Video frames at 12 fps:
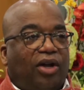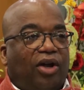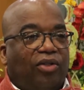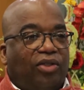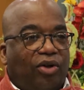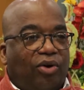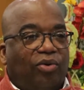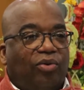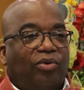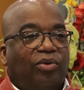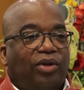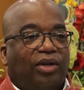
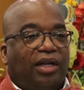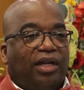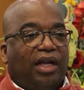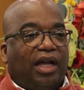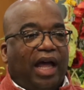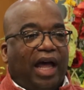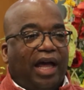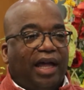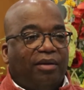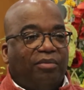Although I